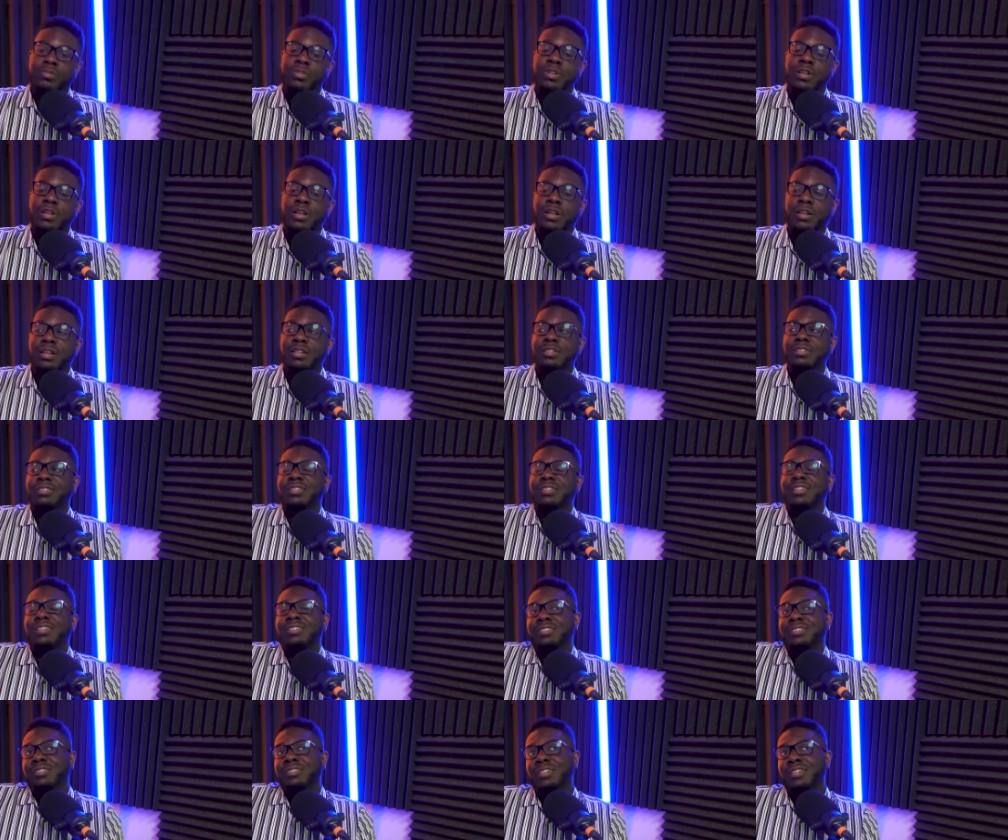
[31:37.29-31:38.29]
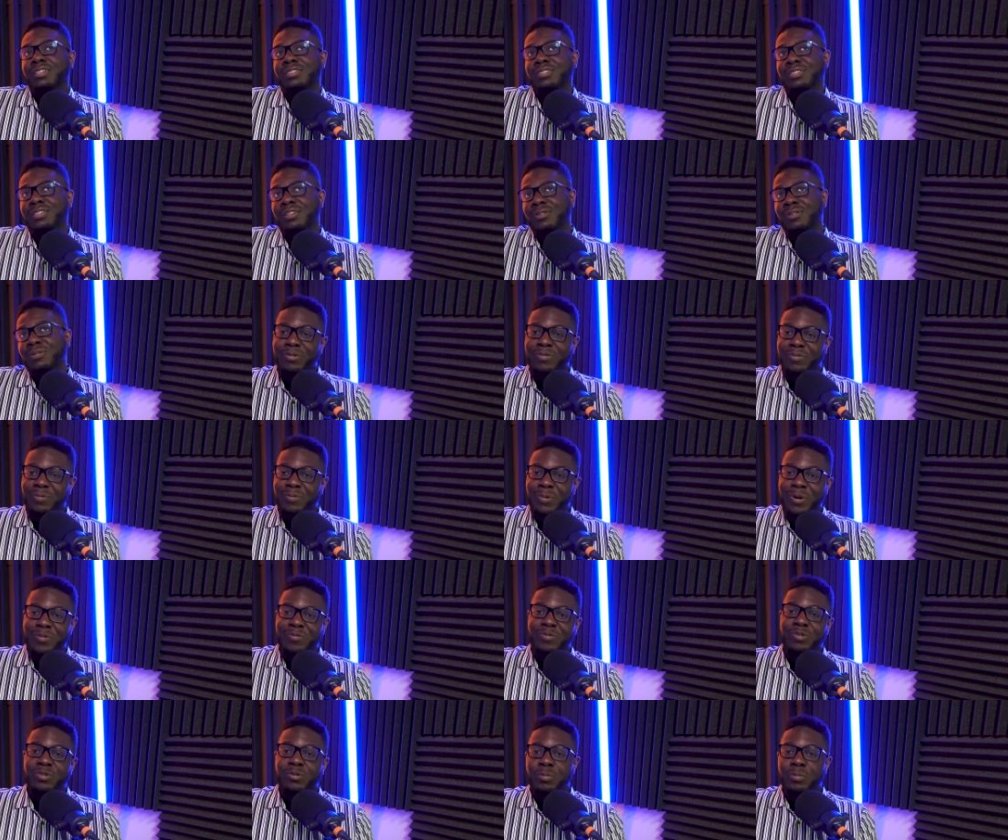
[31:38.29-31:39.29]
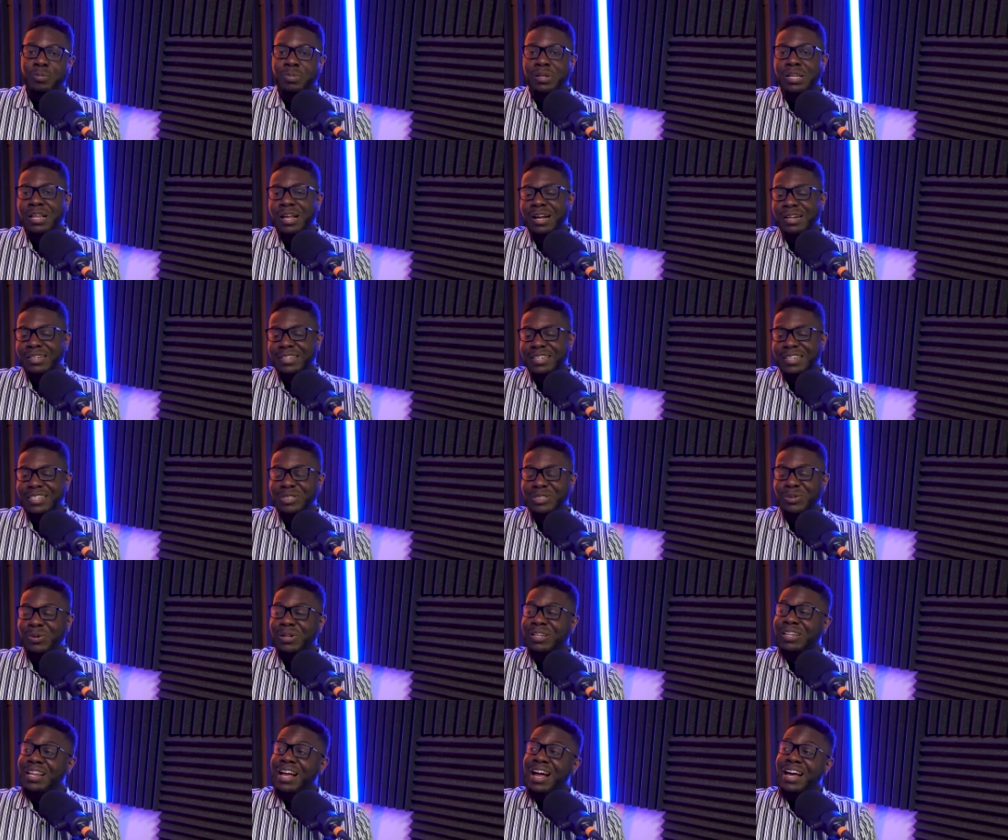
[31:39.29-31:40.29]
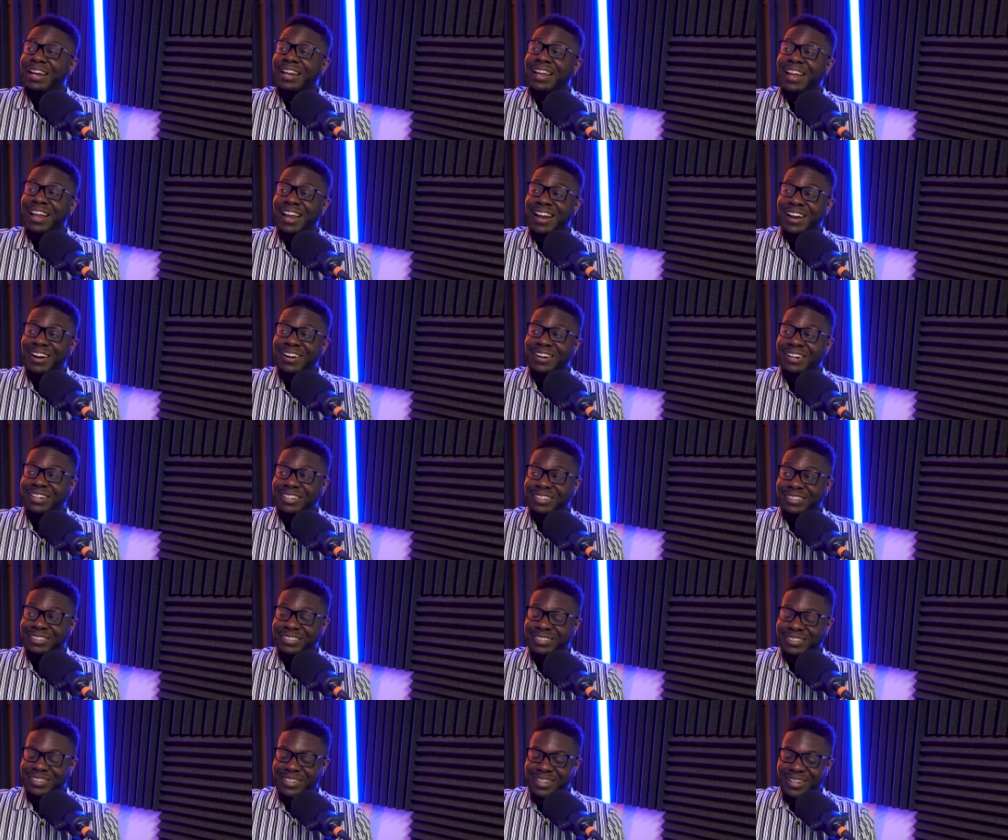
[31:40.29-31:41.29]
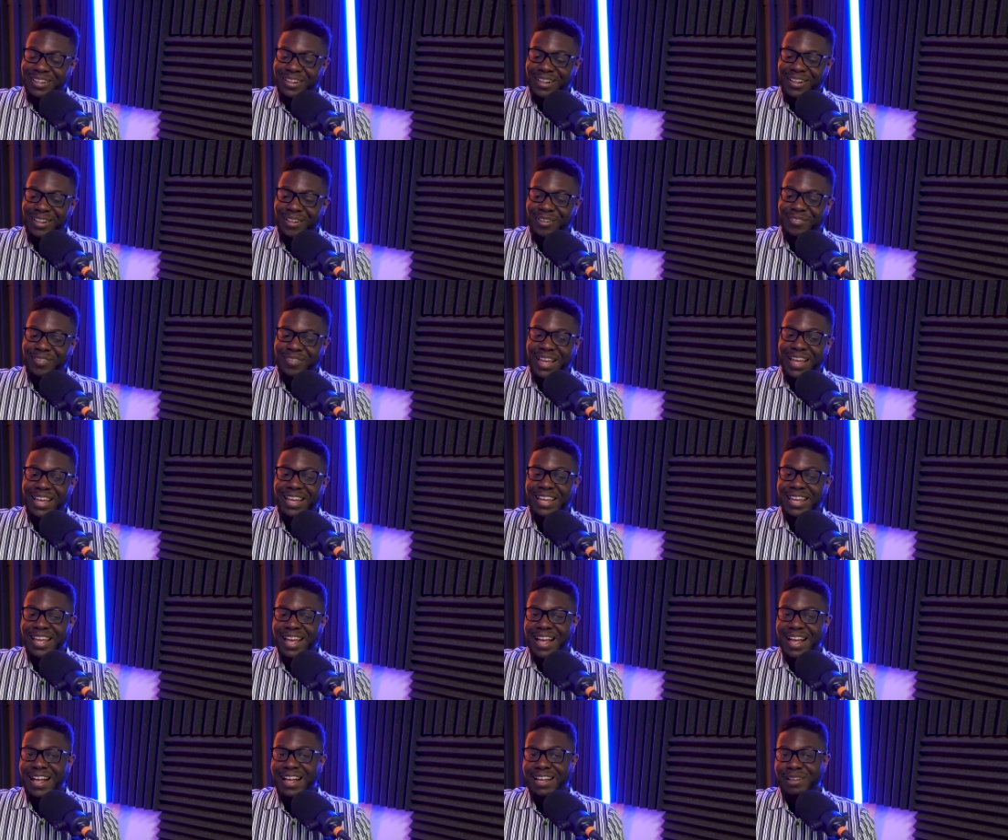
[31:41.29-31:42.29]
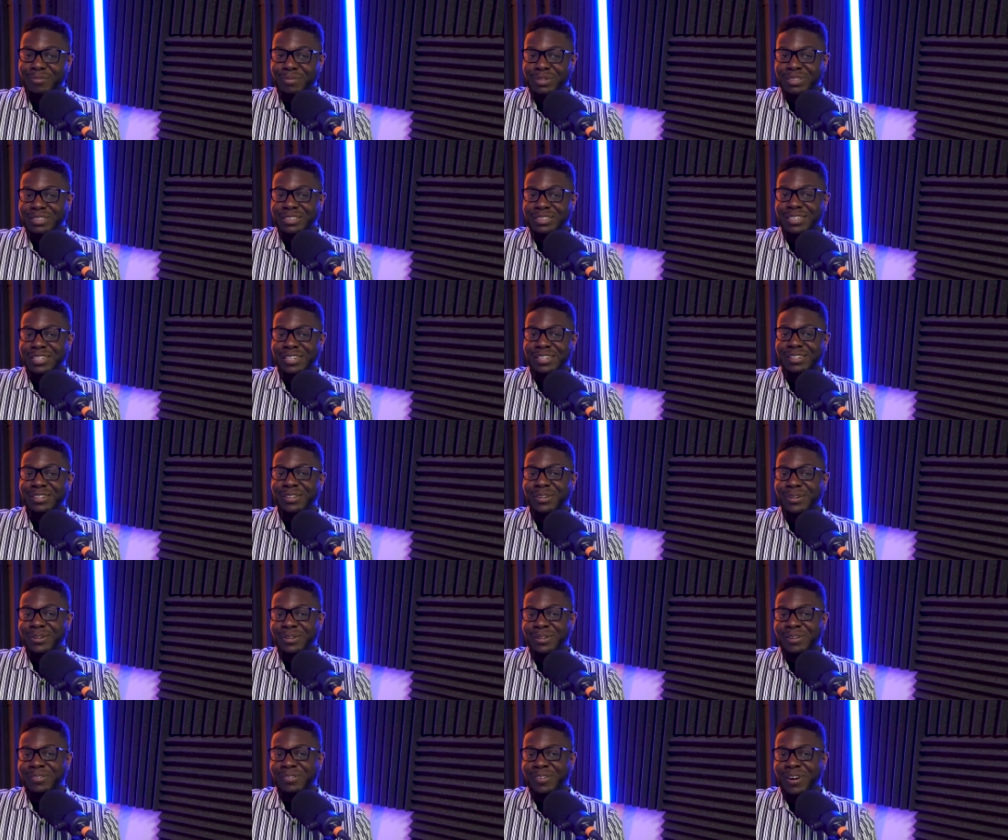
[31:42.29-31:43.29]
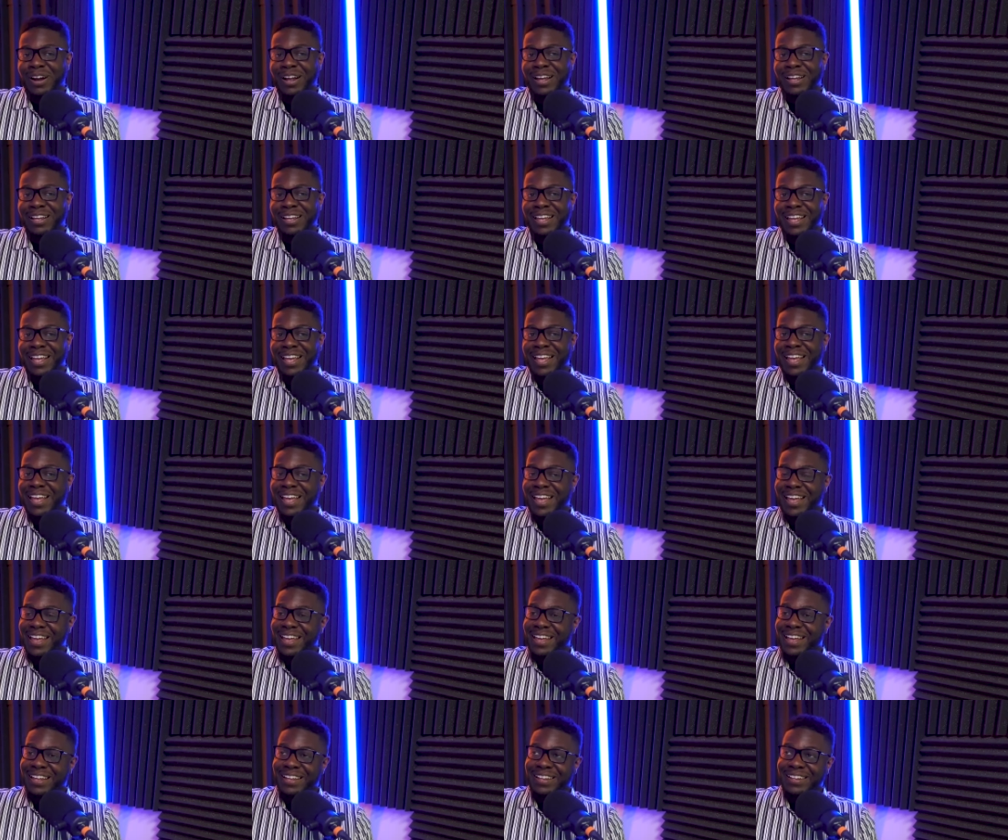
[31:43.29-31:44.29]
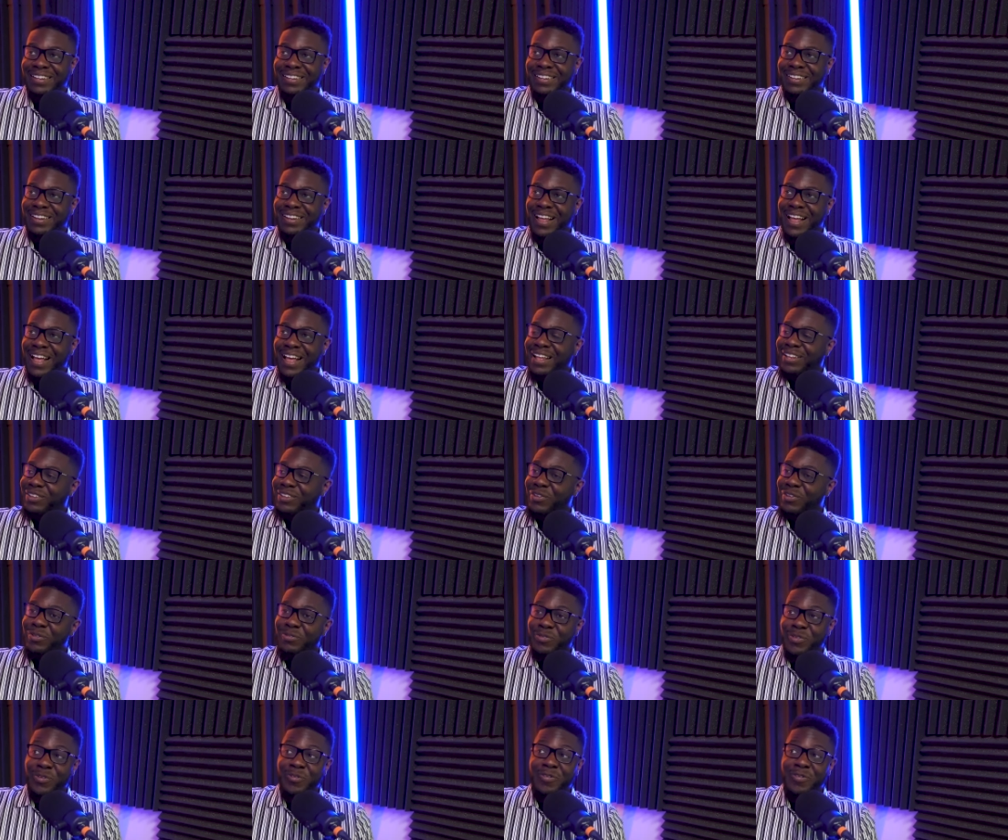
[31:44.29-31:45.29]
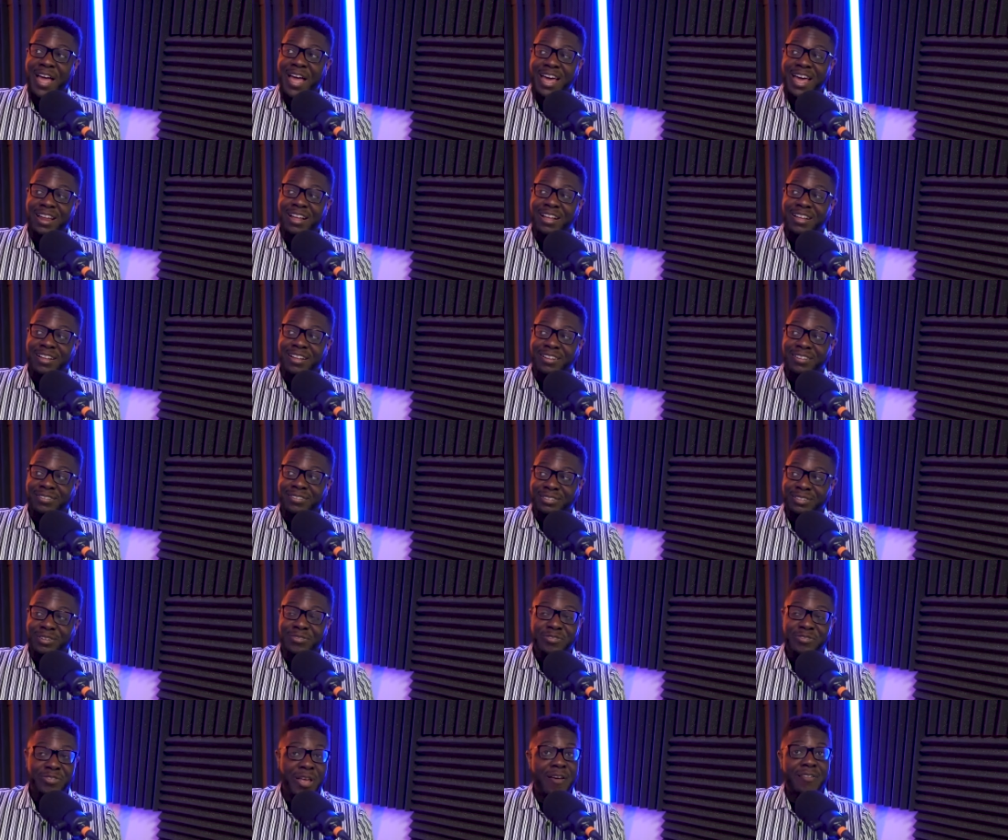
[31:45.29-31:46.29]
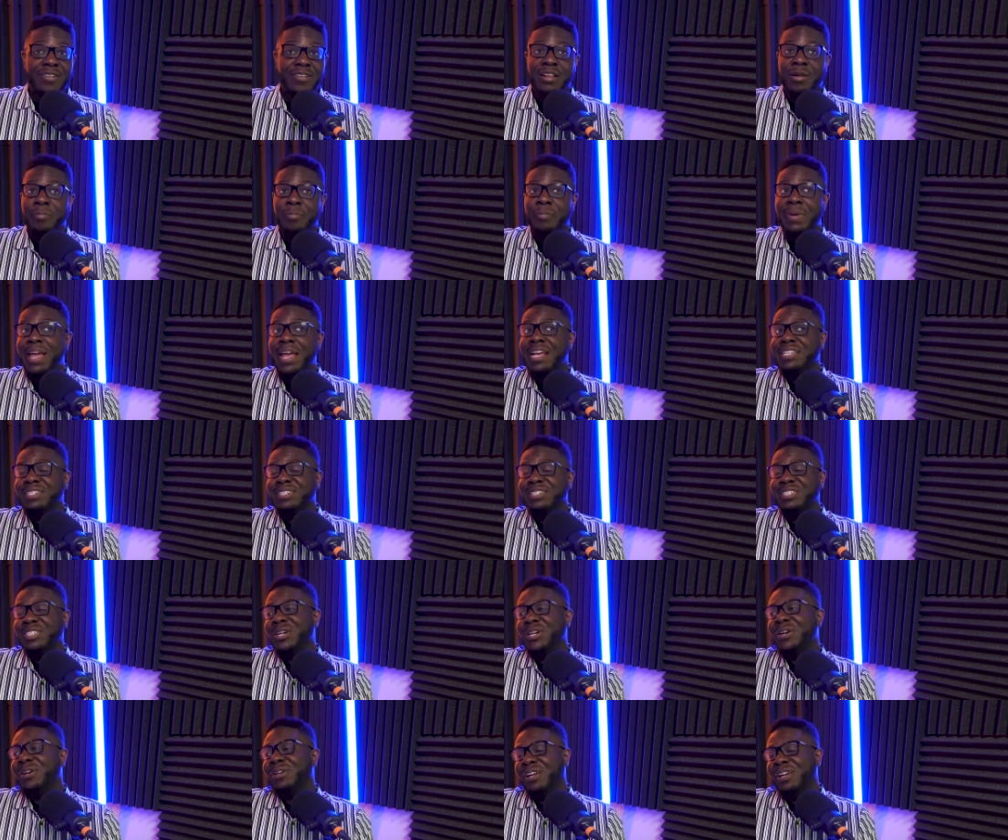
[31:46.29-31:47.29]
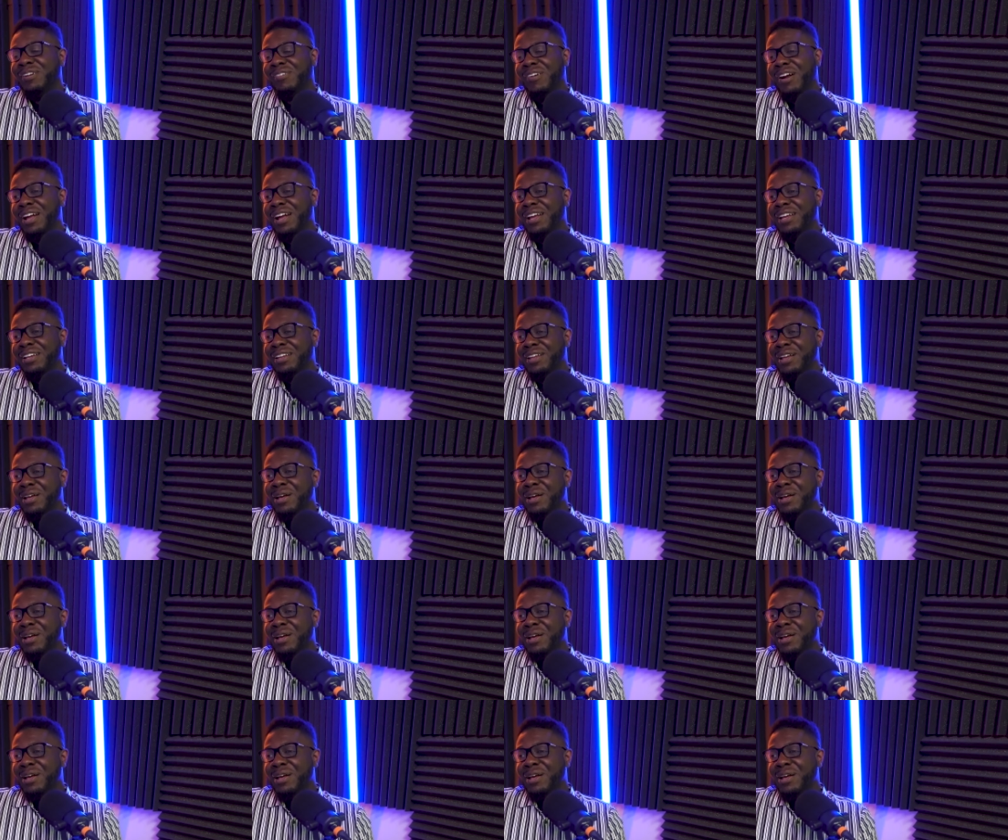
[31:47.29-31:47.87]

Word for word: no that's that's that's dope we've plugged into a lot of areas mm-hmm. of AI and machine learning, right? Yeah. And you've you've had a you've had an amazing journey, right? Yeah. yeah.